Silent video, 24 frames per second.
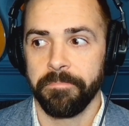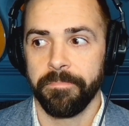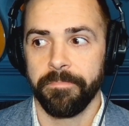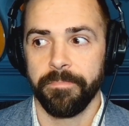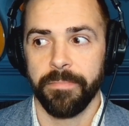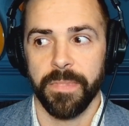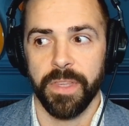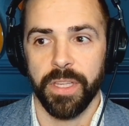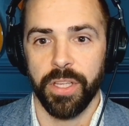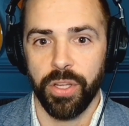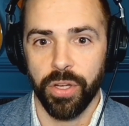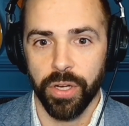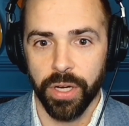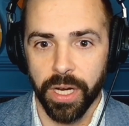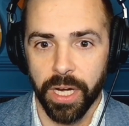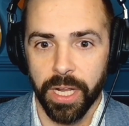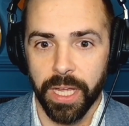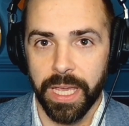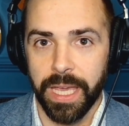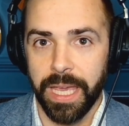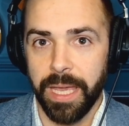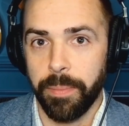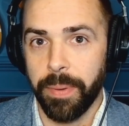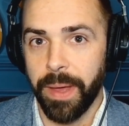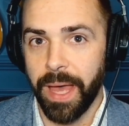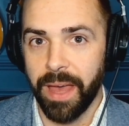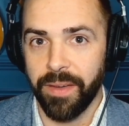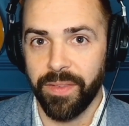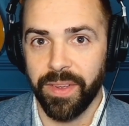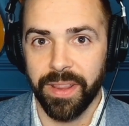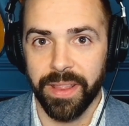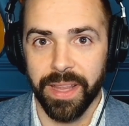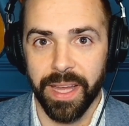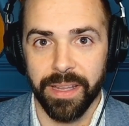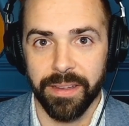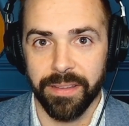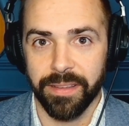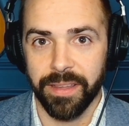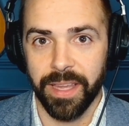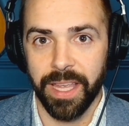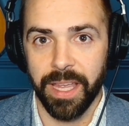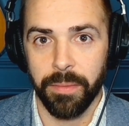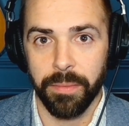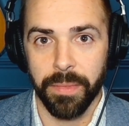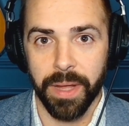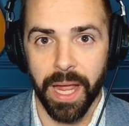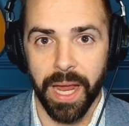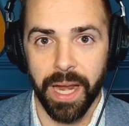you're going to keep having that
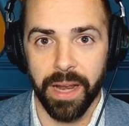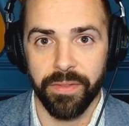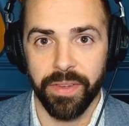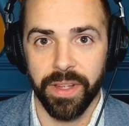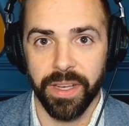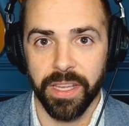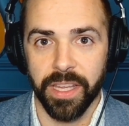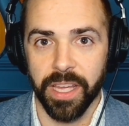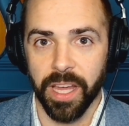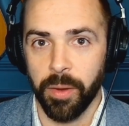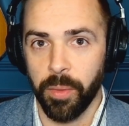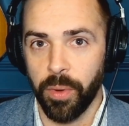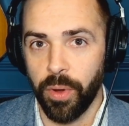same kind of income